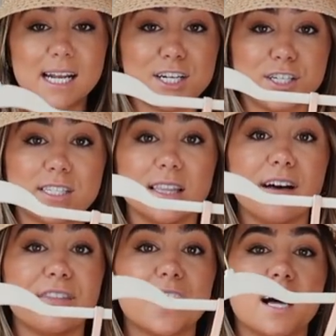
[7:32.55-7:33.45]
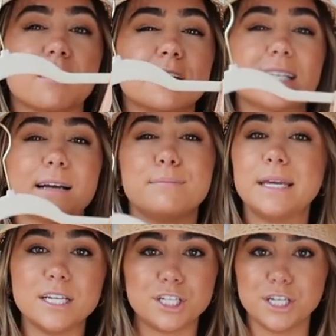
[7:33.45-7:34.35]
I just love the color. It's like a
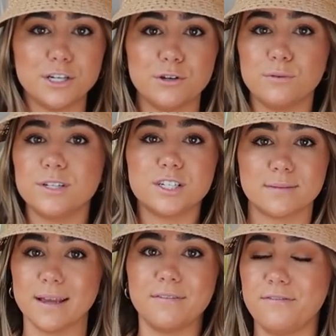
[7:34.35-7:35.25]
peachy nude, which is my